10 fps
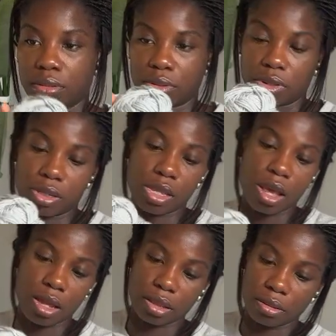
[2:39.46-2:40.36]
So this is the
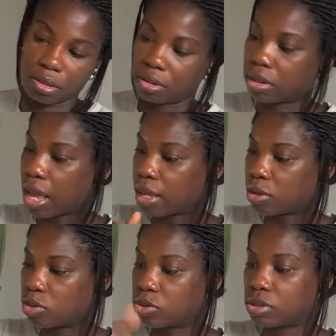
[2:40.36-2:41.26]
yarn that I
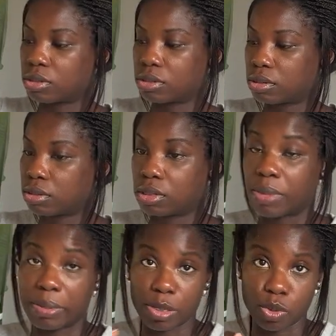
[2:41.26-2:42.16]
used to
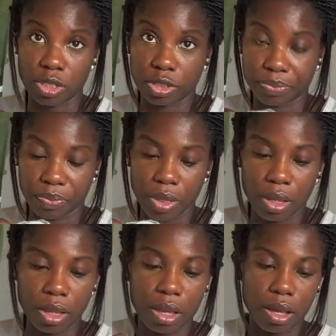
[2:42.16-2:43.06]
make my swatch.
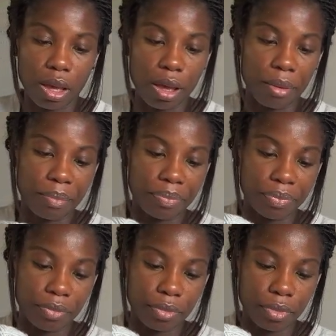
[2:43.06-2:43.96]
And
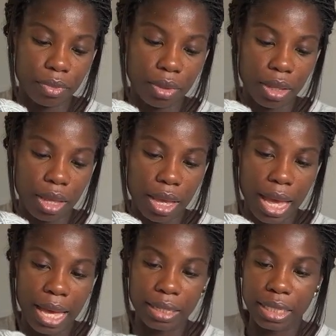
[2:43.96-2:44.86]

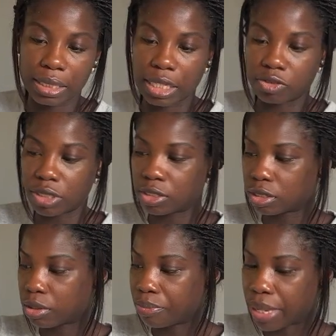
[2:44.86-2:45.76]
it's literally just
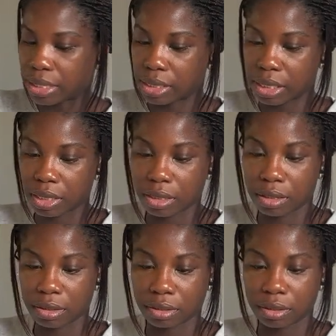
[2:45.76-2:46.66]
a basic,
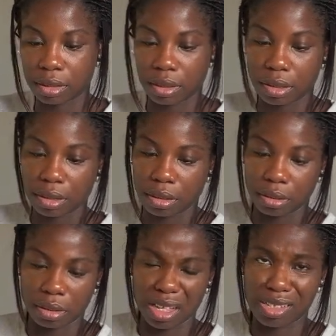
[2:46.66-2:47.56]

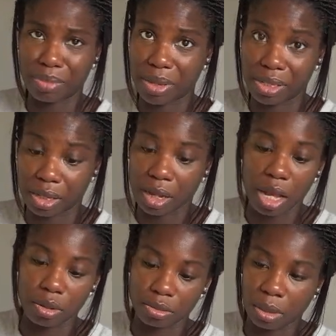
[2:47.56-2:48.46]
I say basic,
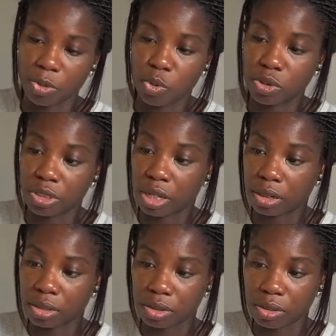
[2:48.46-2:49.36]
I'm not a wood turner,
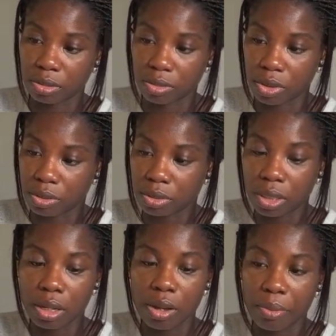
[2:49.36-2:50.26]
so, you know.
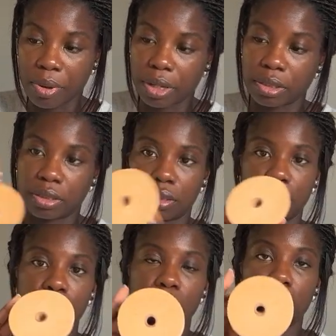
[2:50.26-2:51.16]
But it's
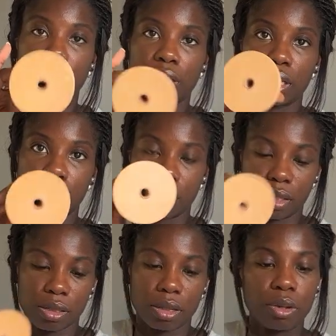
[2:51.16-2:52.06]

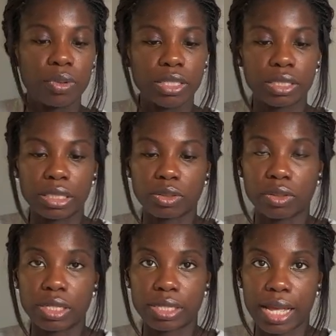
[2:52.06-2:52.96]
this, which sits on
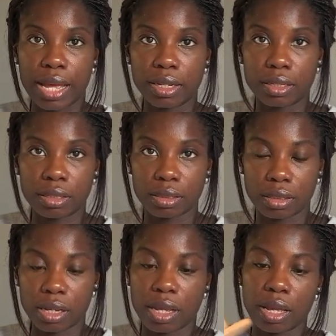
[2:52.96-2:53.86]
the stand
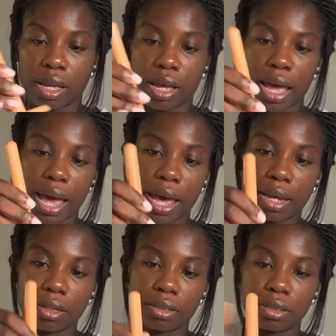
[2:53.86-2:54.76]
and